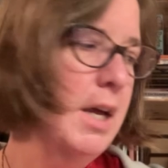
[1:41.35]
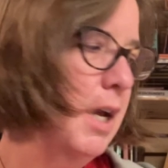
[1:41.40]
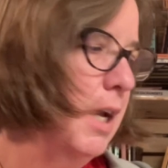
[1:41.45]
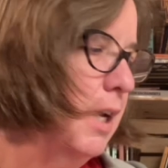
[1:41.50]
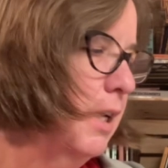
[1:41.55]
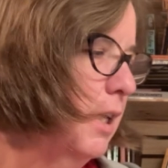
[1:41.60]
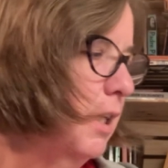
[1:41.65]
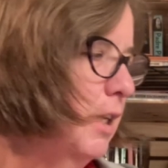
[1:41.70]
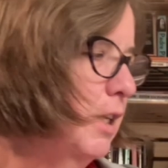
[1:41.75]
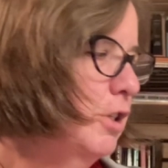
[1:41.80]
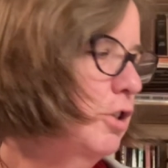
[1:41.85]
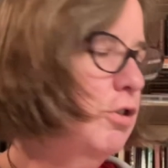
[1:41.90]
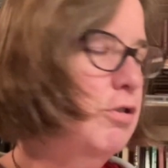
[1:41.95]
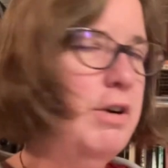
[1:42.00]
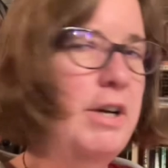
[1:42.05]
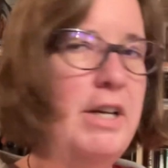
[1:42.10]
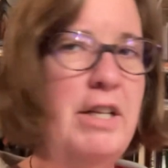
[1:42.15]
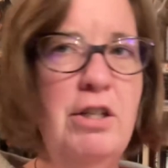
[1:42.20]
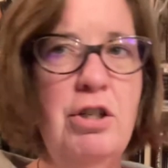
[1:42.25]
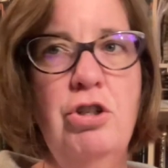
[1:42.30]
Again, it's
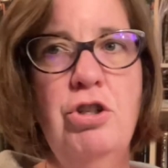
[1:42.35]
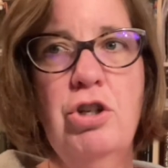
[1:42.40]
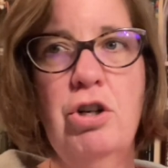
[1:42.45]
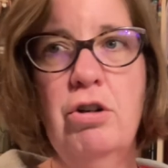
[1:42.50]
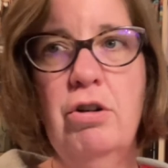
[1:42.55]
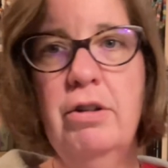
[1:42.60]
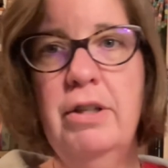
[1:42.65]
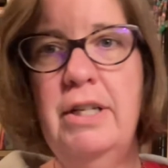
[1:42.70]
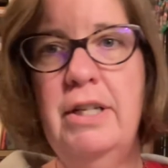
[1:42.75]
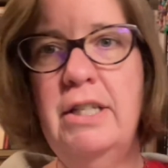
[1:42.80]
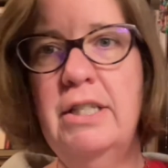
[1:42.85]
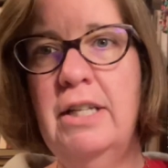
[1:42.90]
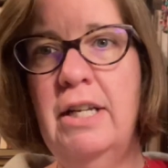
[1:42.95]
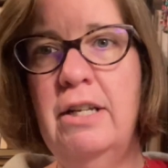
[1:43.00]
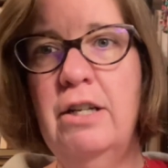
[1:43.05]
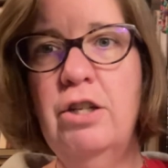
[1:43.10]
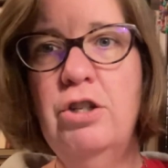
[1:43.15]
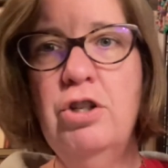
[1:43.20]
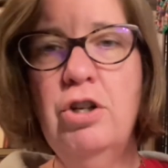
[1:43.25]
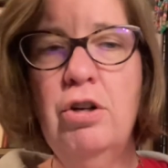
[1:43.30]
great to journal these in
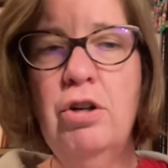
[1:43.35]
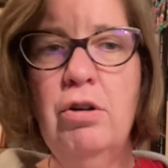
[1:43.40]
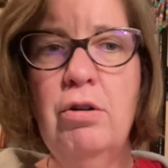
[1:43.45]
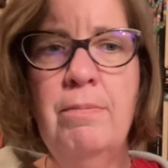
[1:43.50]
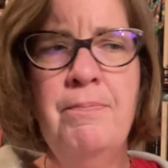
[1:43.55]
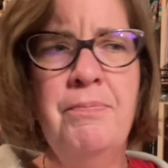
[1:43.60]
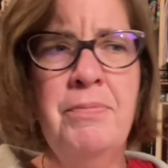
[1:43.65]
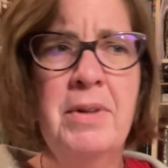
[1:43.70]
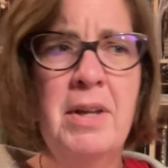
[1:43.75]
a journal.